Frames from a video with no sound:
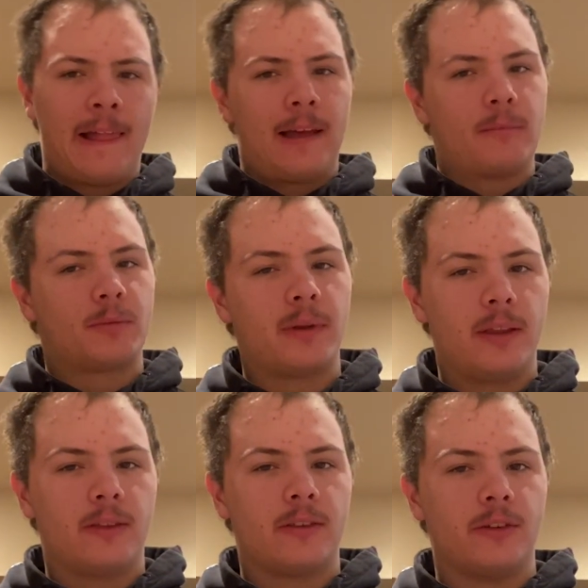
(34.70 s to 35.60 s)
I'm splitting
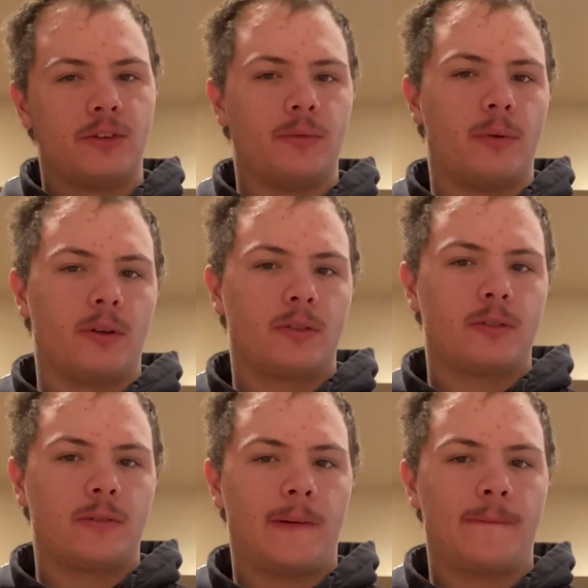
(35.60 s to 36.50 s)
this into two
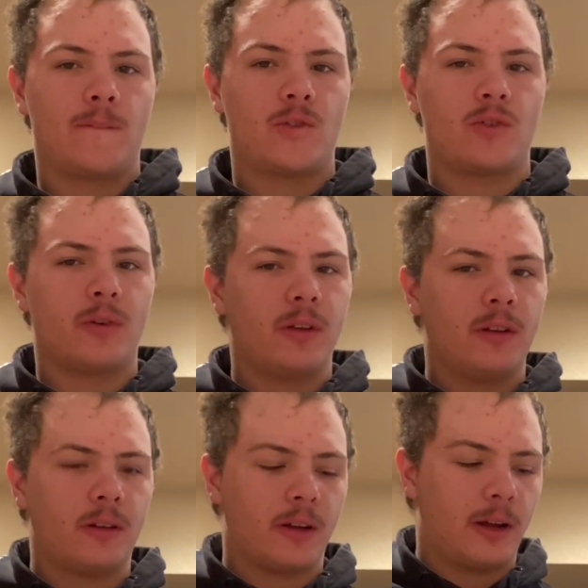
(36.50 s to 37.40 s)
parts. It
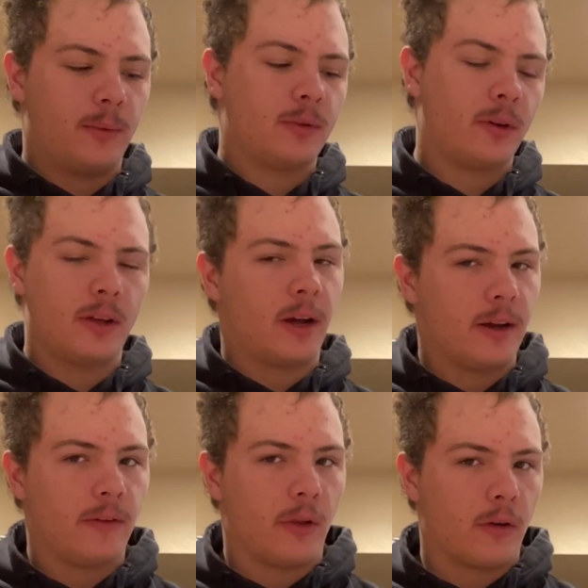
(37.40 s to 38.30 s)
was already kind of
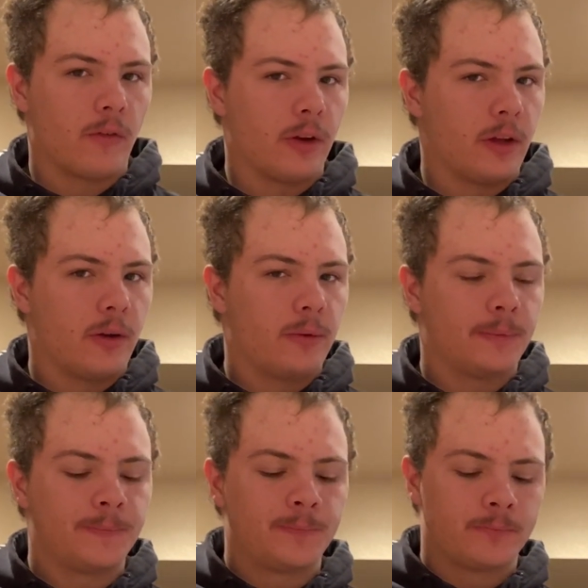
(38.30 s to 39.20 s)
a long video,
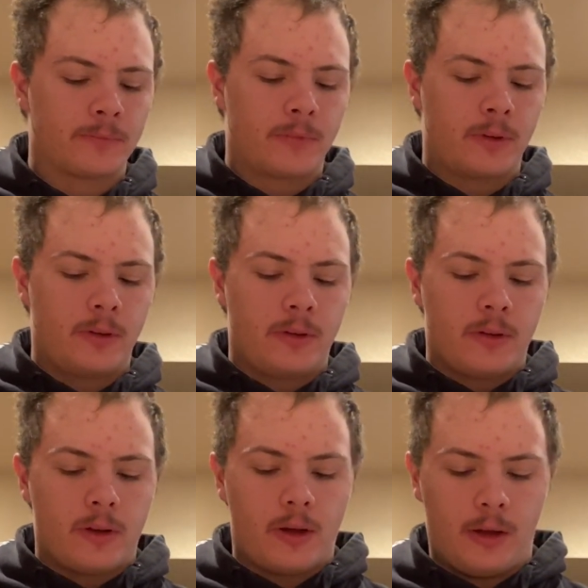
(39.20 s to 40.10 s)

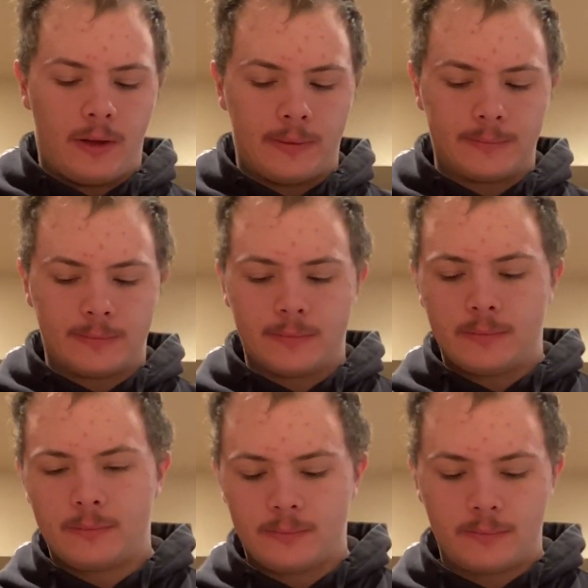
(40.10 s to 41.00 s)

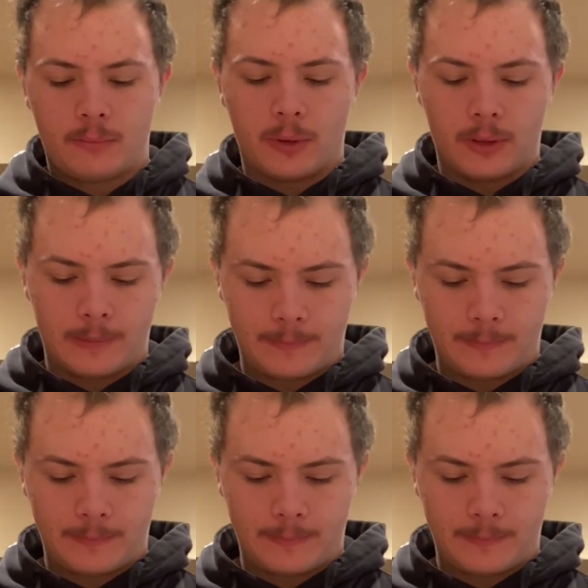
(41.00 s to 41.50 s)
but